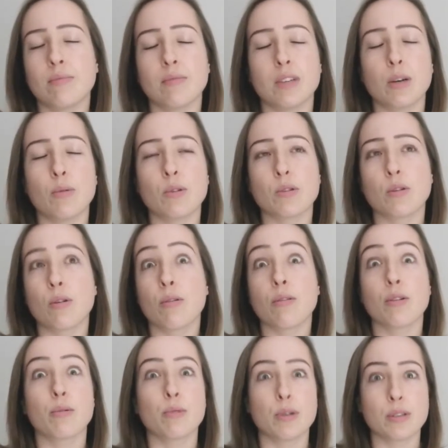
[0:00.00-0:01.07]
that was all
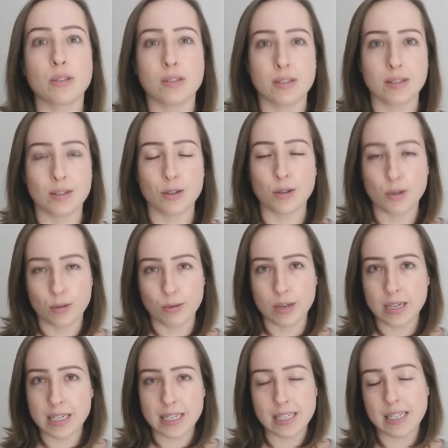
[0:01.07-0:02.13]
there was to
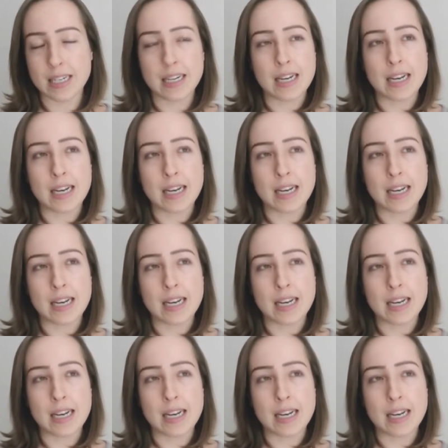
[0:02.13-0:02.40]
it.